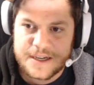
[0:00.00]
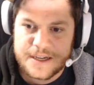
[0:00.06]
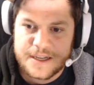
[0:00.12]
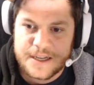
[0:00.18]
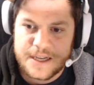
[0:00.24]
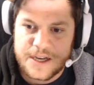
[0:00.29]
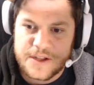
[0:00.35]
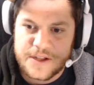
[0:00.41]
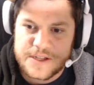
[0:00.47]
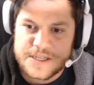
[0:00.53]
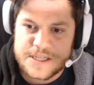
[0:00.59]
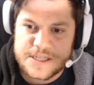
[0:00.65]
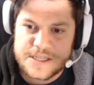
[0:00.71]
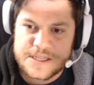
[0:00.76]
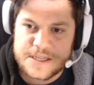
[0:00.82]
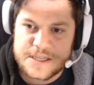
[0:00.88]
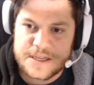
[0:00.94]
this
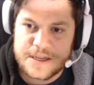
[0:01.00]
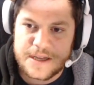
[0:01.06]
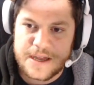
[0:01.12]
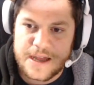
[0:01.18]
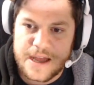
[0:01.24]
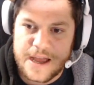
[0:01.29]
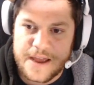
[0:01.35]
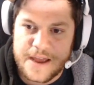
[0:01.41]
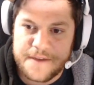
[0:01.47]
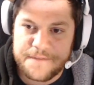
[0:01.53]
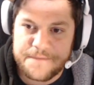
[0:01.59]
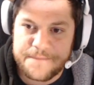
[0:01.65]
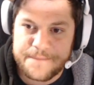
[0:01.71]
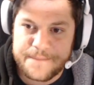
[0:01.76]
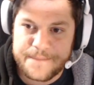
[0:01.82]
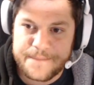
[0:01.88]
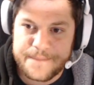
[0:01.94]
is
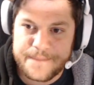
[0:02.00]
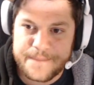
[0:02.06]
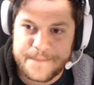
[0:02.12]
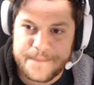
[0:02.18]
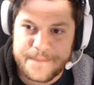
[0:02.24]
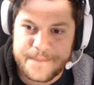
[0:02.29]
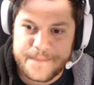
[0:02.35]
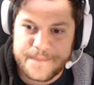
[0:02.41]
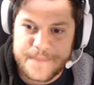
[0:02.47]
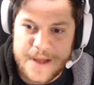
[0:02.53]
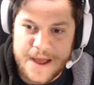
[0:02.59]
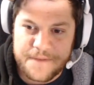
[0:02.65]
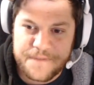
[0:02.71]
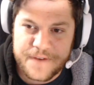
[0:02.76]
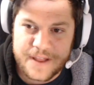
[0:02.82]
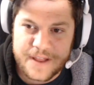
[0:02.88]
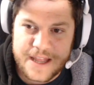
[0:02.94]
I
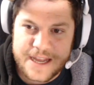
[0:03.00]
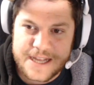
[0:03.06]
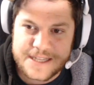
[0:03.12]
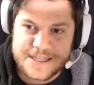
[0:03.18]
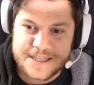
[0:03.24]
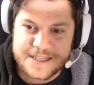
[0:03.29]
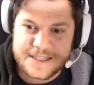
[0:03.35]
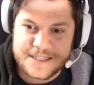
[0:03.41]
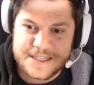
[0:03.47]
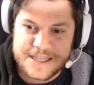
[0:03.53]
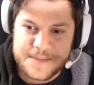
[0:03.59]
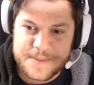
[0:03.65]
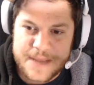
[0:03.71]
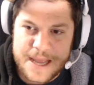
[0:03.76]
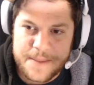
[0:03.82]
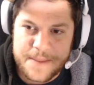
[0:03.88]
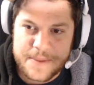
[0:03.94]
feel like it's a
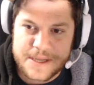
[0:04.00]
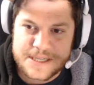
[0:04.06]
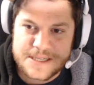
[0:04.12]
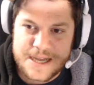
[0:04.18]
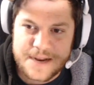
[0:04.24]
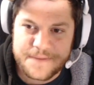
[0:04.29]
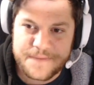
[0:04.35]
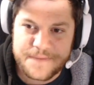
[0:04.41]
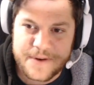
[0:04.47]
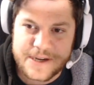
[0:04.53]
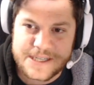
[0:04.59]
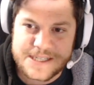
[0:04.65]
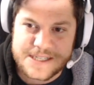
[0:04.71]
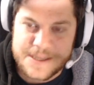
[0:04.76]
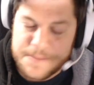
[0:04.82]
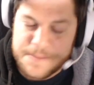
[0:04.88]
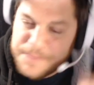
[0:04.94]
deep game, but it's not a very
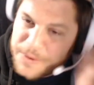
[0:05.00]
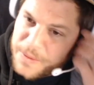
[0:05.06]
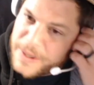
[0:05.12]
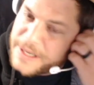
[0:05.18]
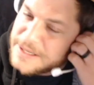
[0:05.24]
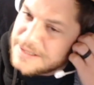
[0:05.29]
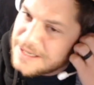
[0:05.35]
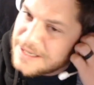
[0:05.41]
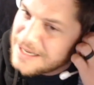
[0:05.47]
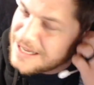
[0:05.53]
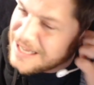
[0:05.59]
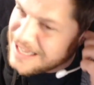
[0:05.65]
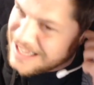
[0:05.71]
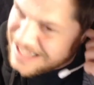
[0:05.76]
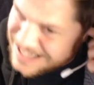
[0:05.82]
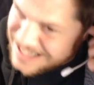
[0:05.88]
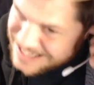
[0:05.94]
simple one.
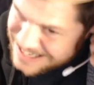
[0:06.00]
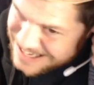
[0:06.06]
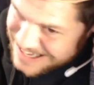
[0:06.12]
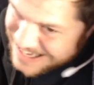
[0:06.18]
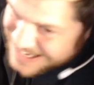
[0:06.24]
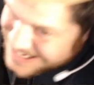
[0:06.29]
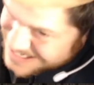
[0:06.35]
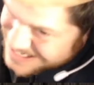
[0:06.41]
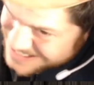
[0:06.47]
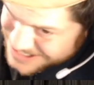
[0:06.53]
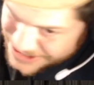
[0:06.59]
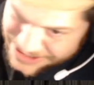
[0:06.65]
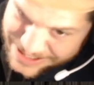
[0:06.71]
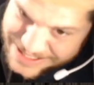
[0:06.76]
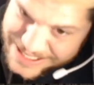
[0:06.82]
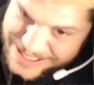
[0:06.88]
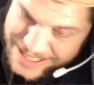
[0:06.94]
So it
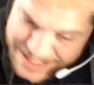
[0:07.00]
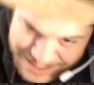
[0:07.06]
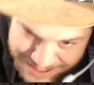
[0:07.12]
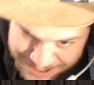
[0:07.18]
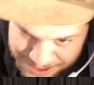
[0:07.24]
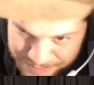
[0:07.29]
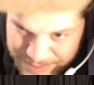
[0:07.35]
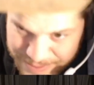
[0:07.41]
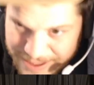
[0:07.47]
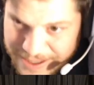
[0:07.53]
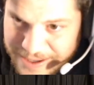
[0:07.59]
does take a little bit